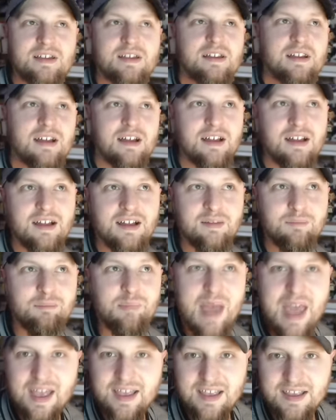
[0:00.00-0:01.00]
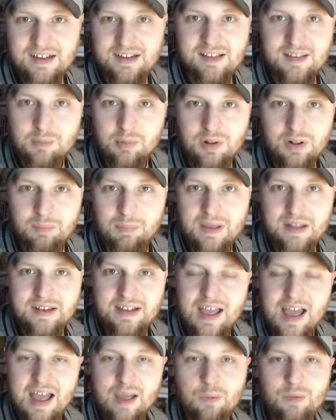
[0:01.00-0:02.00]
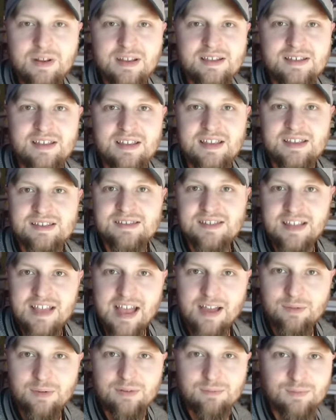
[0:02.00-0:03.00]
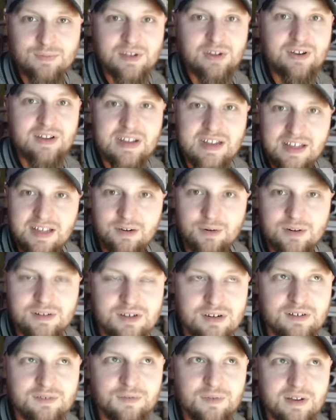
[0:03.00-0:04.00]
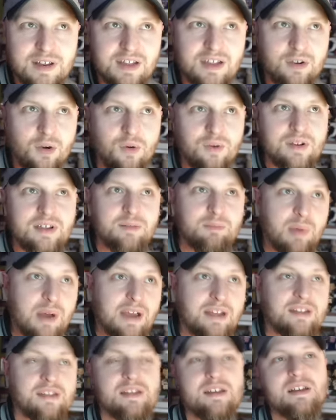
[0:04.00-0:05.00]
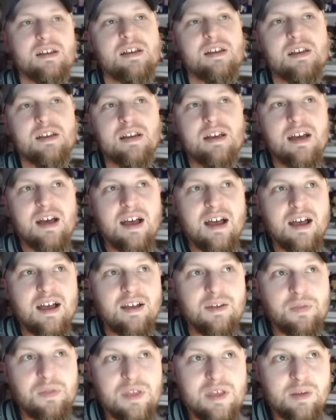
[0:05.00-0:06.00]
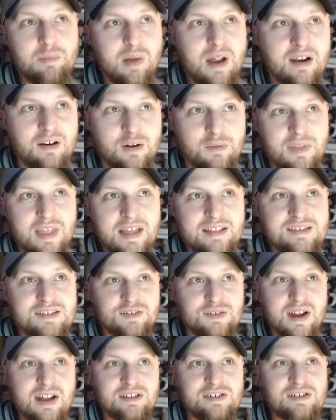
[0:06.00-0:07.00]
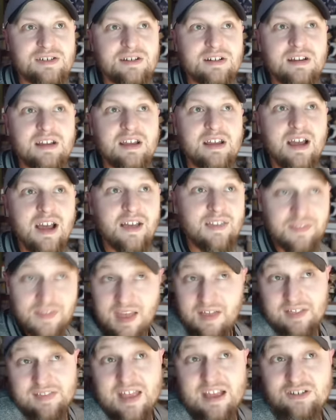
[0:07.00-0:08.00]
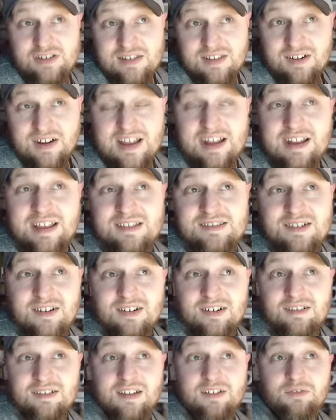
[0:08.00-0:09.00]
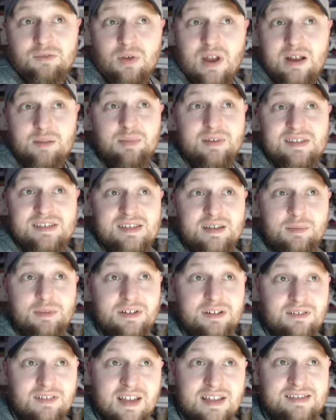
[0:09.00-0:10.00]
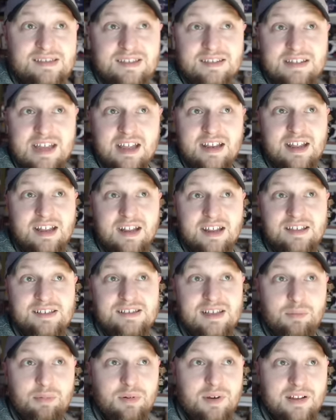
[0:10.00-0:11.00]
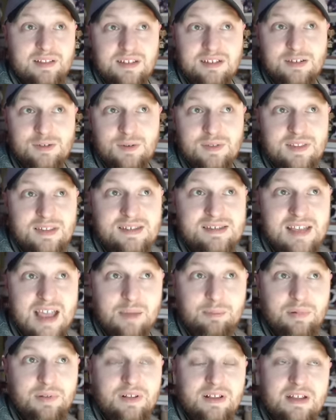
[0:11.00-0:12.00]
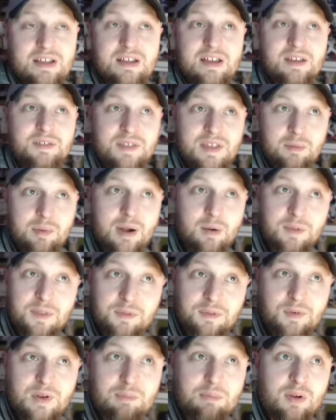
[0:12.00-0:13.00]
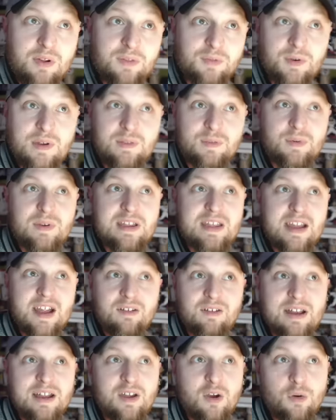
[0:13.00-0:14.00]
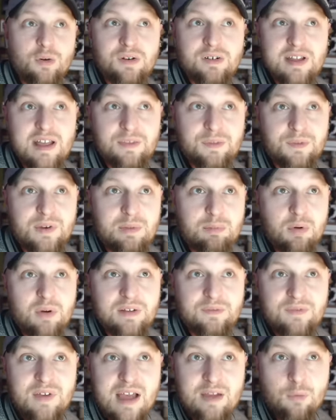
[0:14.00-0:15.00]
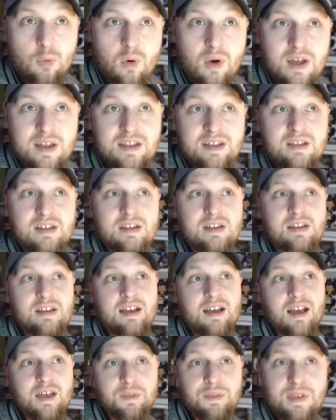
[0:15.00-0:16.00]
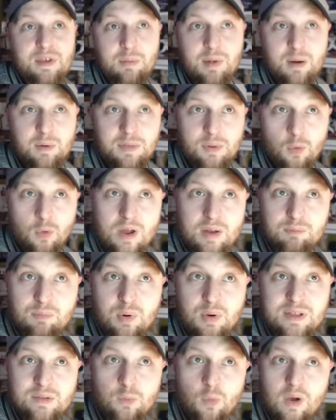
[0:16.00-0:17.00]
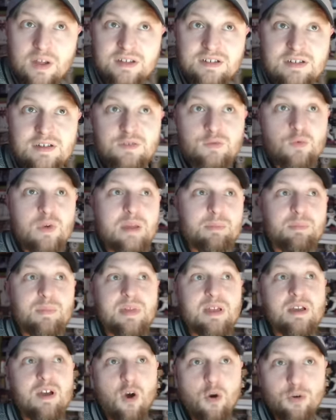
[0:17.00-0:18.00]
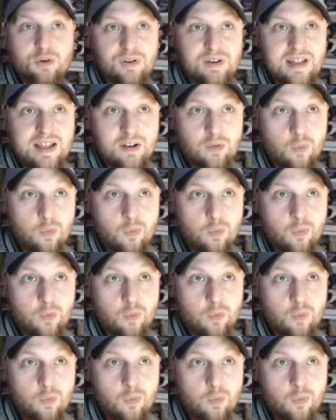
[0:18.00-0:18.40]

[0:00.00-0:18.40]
uh, back end of the bullpen guy when he, he's the guy you're getting in a return for Nick Gordon. But uh, over that stretch, uh, that, and actually their innings are incredibly similar. Less than 10 innings separate the two in this sample. Thielbar with a 3.33 ERA, Okert at 3.51. Uh, with a 1.12 whip. Okert at a